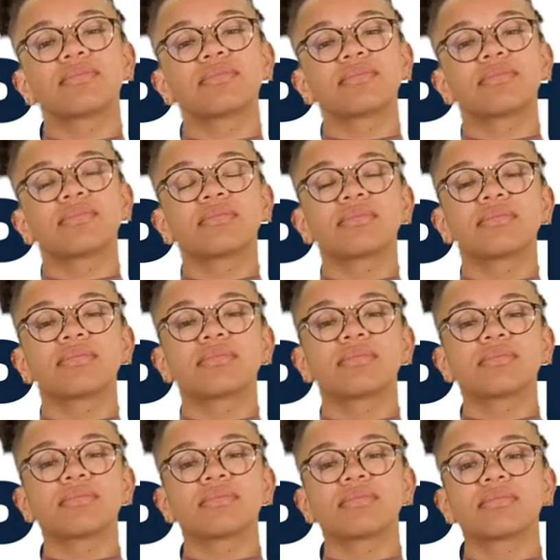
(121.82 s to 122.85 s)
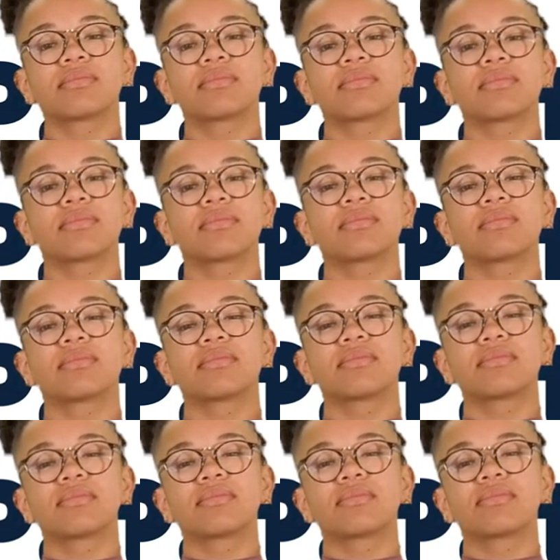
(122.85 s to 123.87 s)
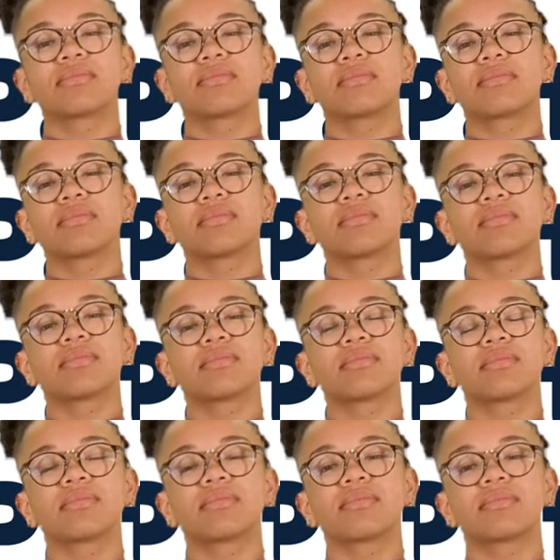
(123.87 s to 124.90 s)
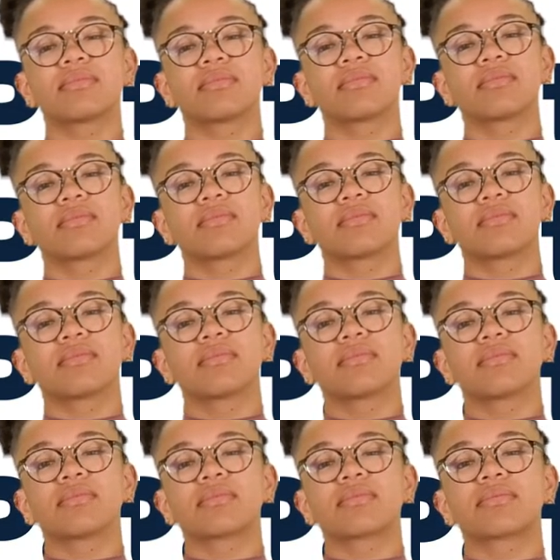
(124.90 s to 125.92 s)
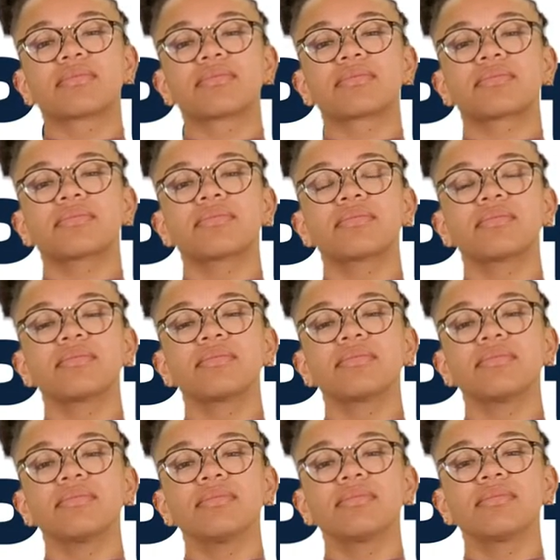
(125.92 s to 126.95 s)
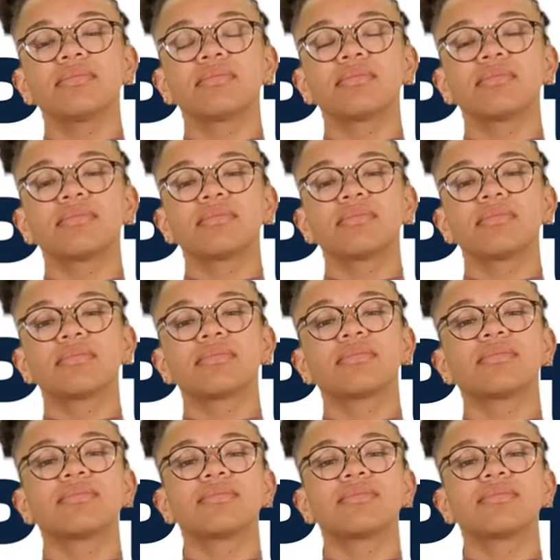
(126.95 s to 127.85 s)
(not speaking)